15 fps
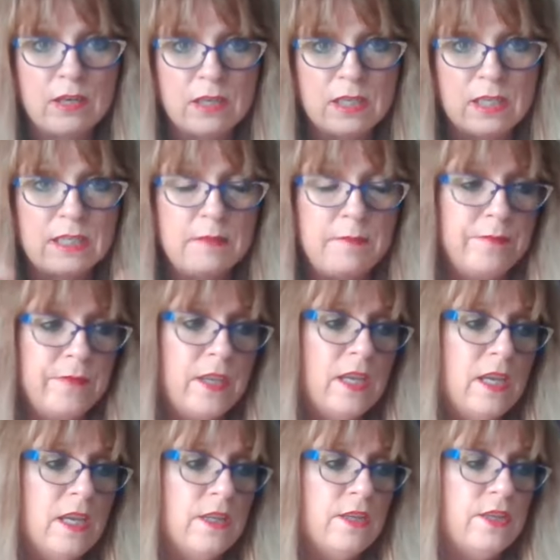on
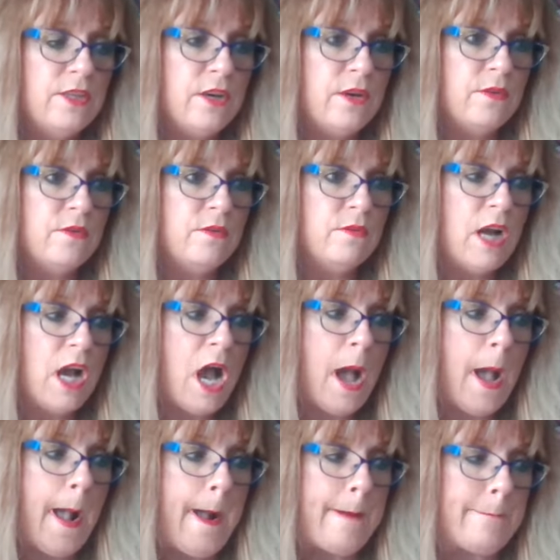so
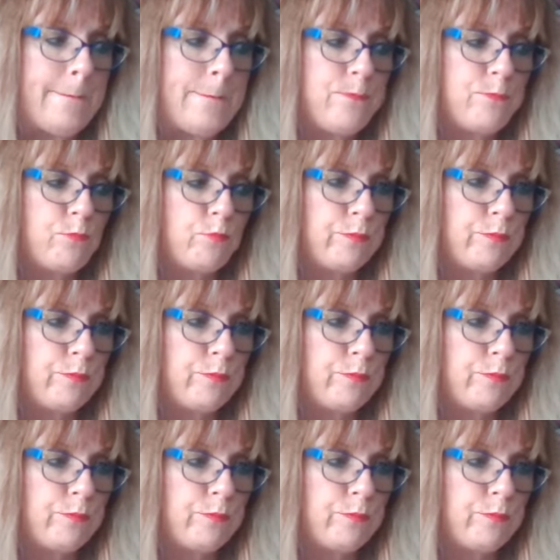um